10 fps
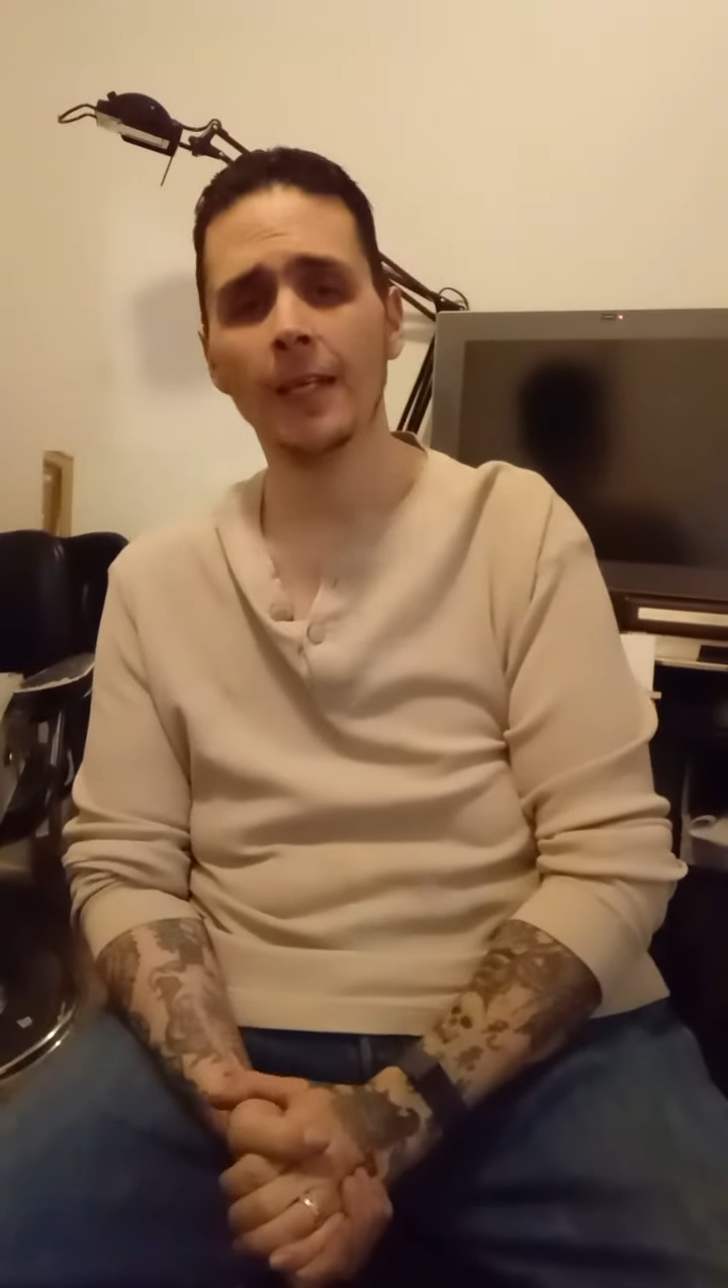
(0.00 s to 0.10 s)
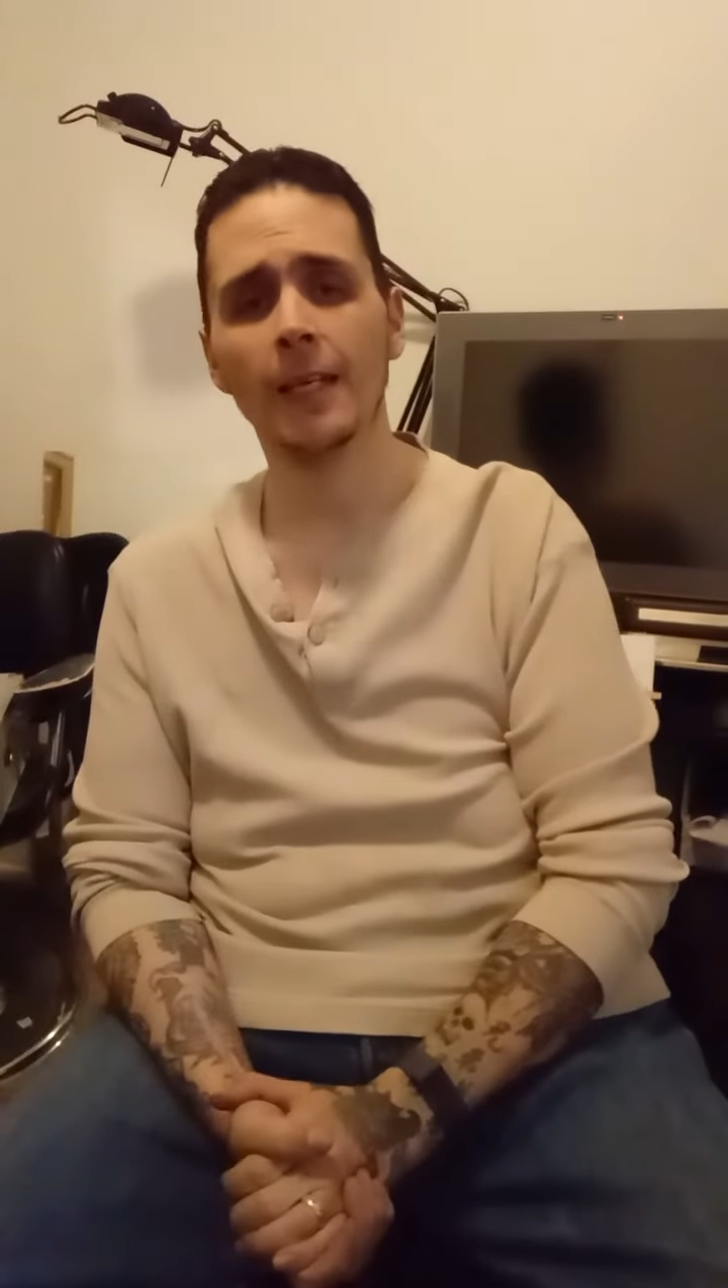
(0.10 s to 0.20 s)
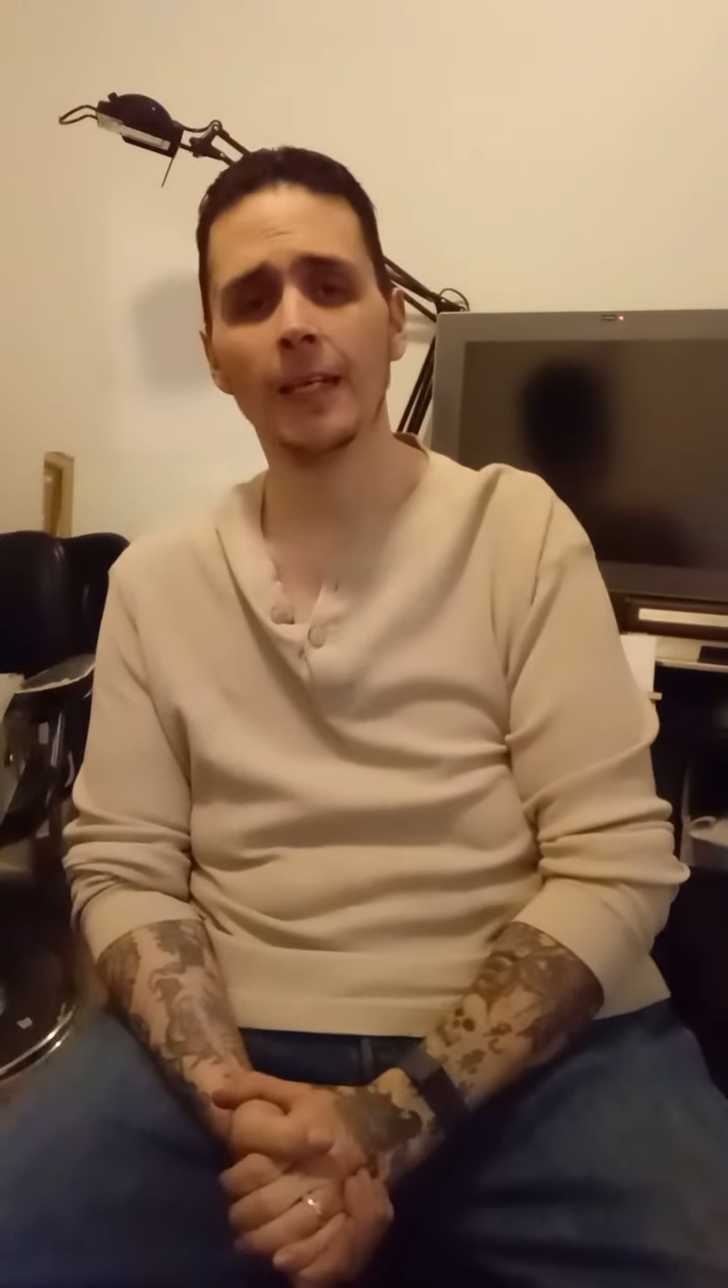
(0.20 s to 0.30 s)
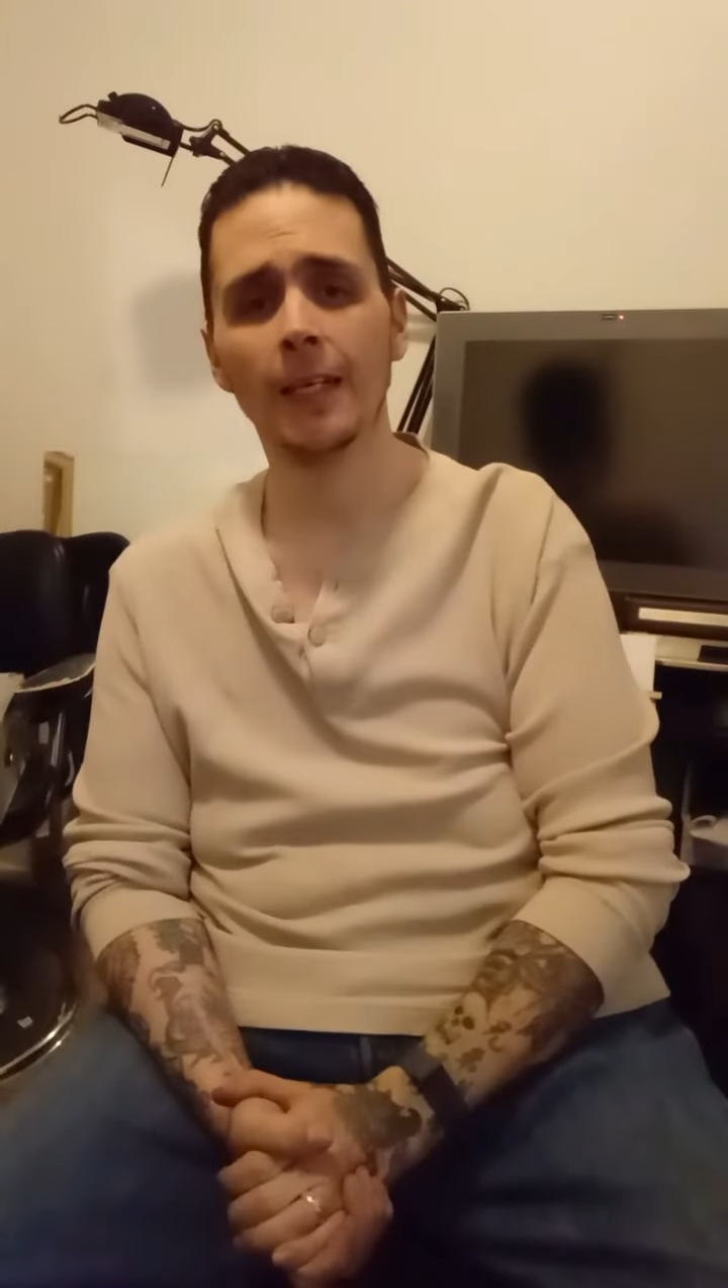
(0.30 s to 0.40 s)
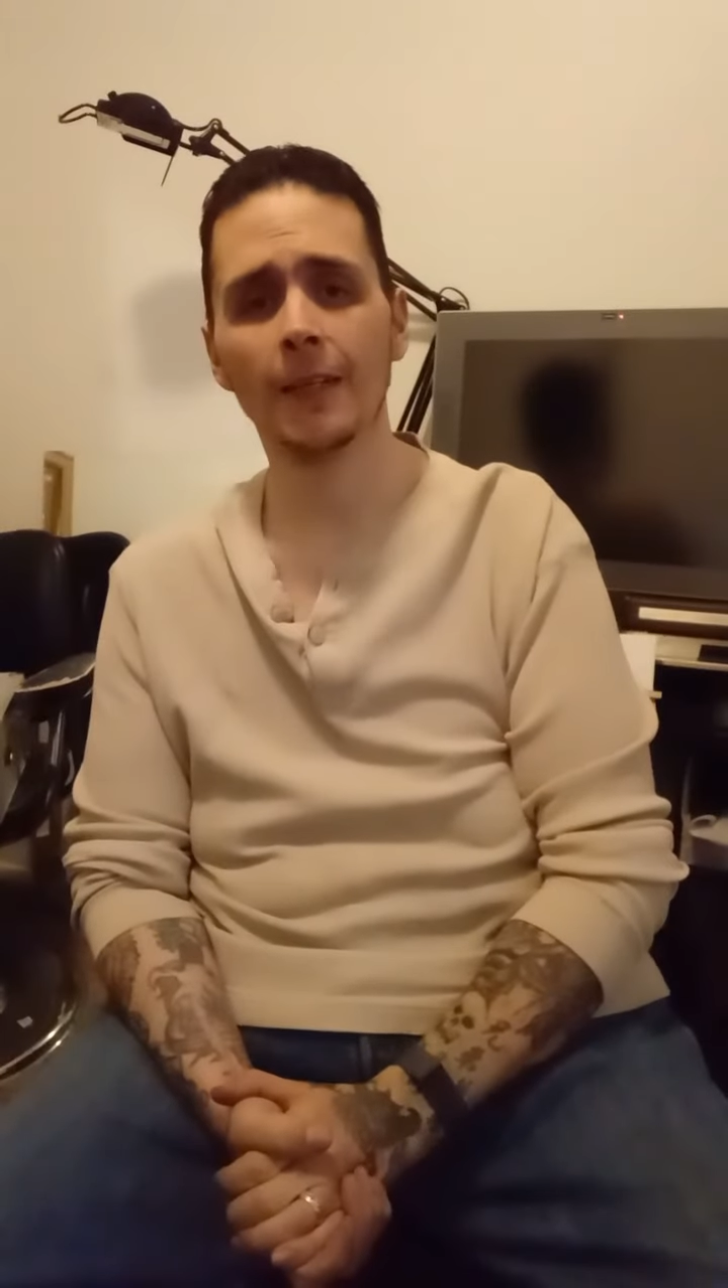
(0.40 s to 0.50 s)

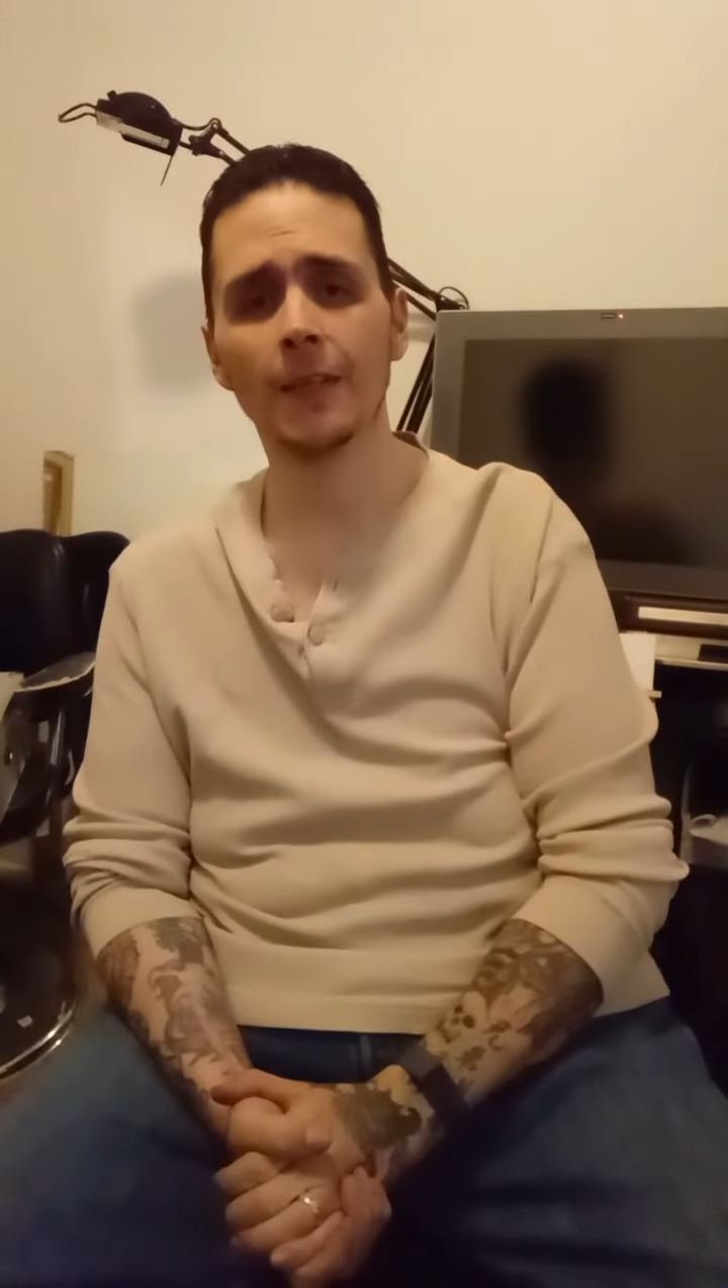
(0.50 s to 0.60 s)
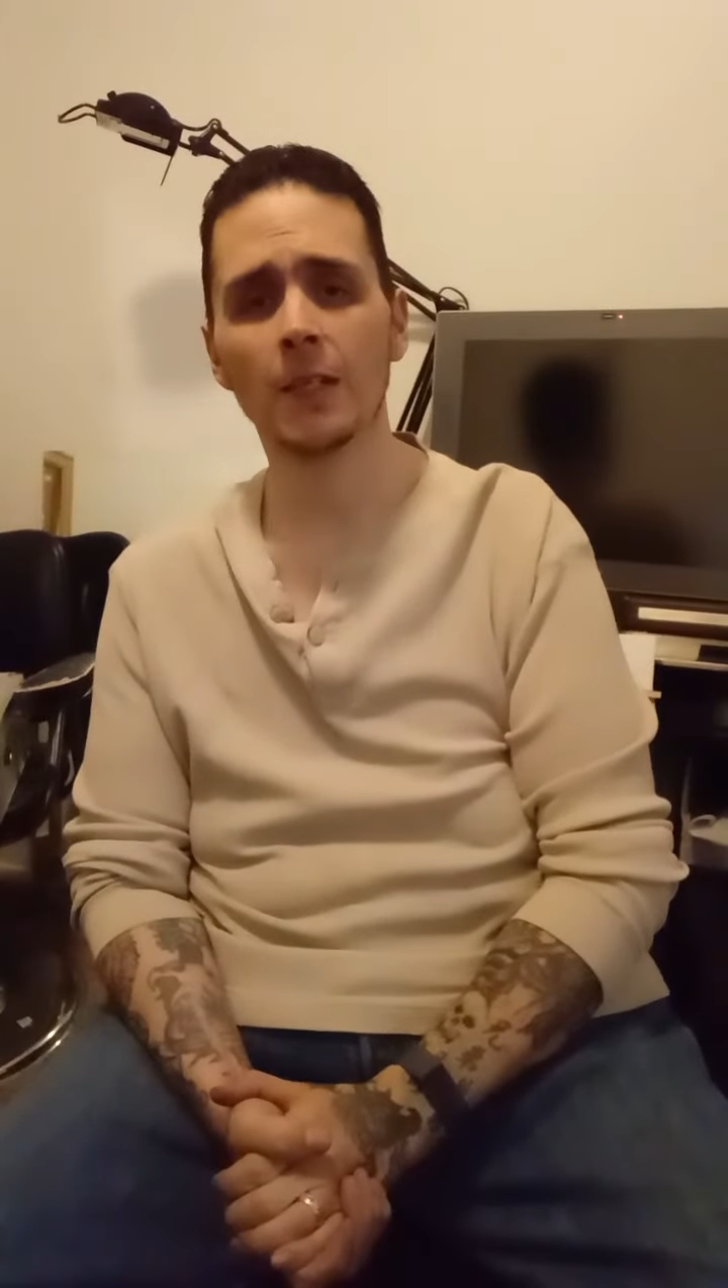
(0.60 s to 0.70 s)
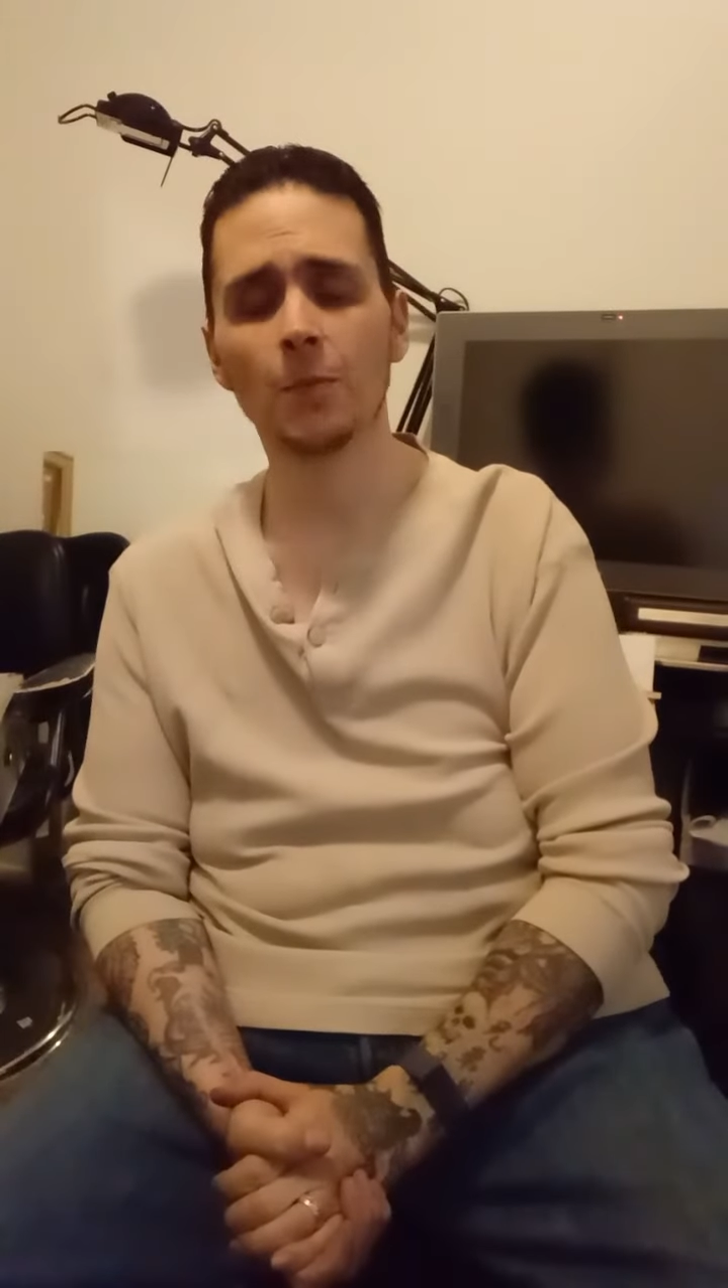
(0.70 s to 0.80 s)
This